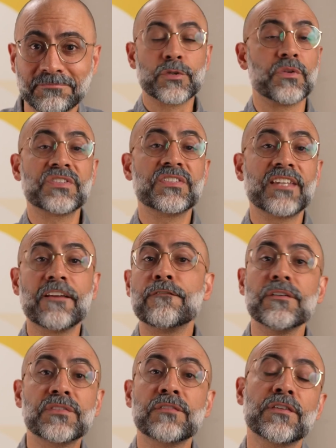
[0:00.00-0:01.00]
So this is a
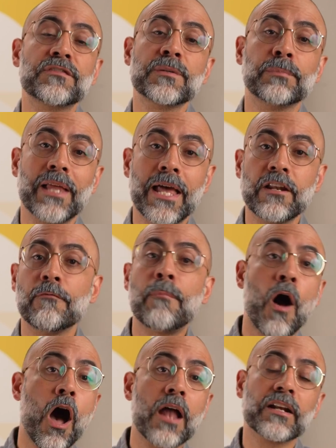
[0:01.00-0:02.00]
50-50 blend of
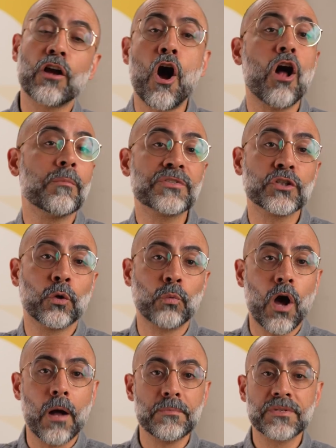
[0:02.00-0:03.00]
pot and calm still
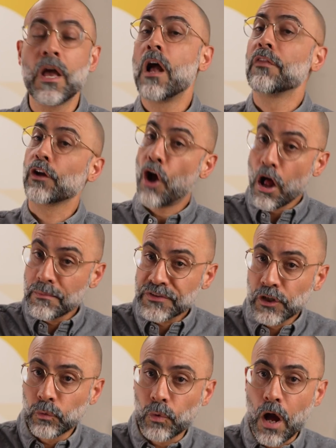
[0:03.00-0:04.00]
rums. The calm
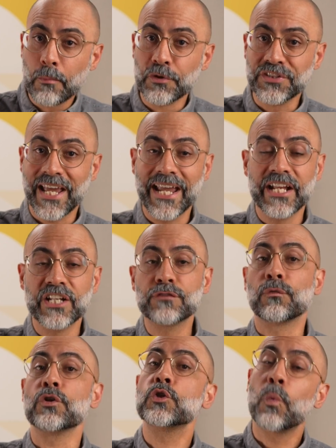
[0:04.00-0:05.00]
still rum was aged
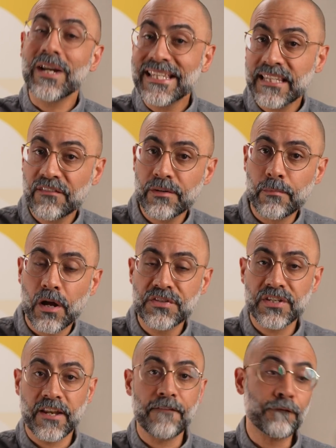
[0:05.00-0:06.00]
for 27 months
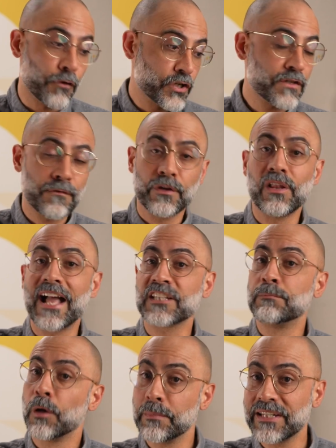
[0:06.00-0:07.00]
in a first fill
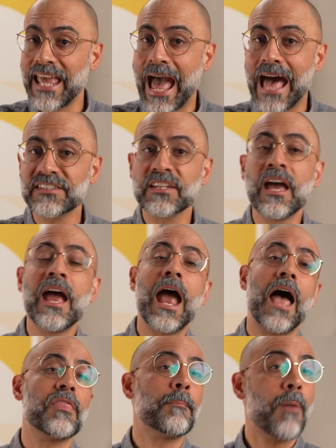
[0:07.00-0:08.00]
ex-bourbon cask,
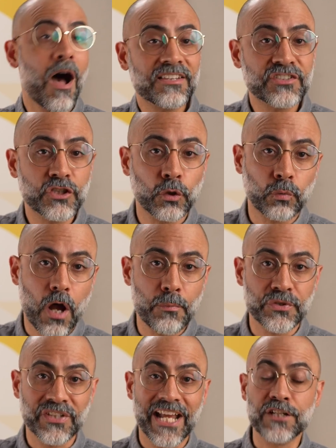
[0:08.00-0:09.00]
and the pot still rum
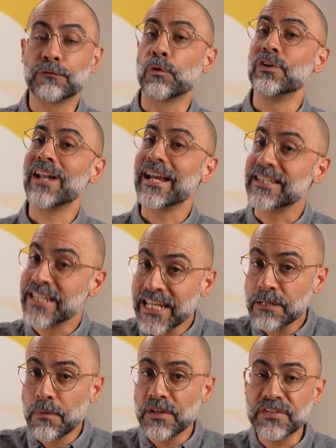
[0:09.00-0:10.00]
was aged for
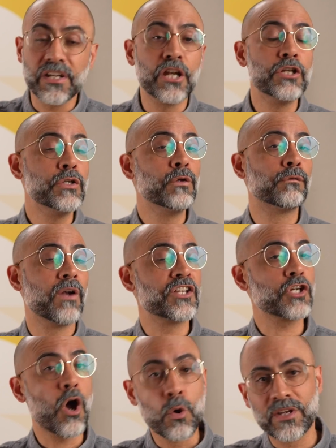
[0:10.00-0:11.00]
19 months in a new
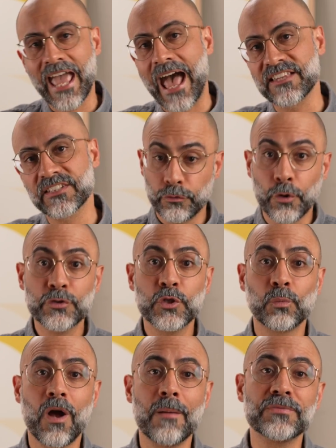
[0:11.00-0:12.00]
French oak cask. Those 2
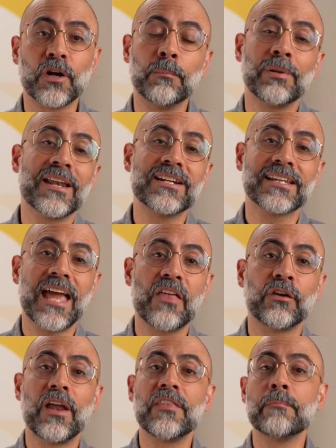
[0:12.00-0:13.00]
rums are blended
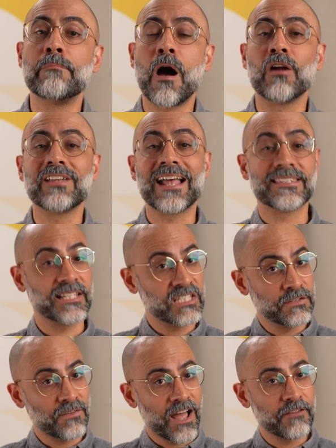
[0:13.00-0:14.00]
together and then bottled at
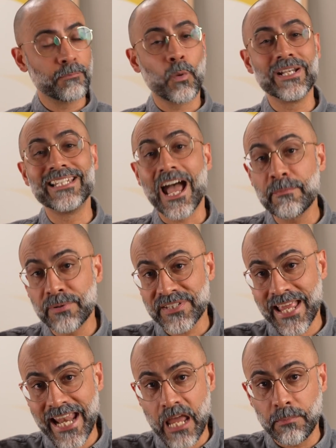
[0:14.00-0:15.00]
65.9%
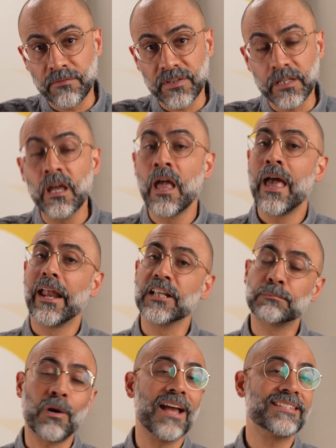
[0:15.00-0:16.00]
ABV, and it's
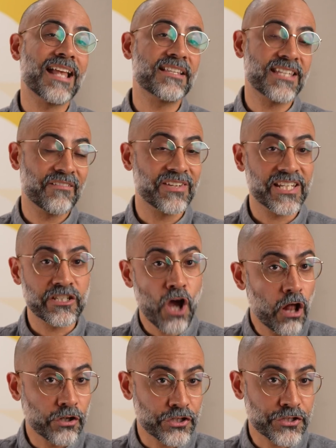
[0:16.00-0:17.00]
priced at
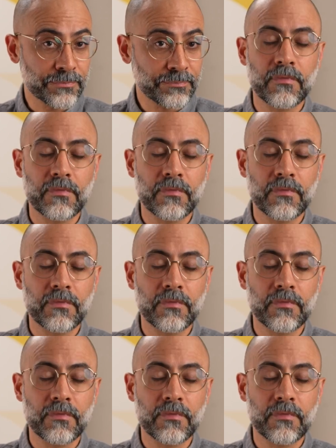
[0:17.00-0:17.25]
$70.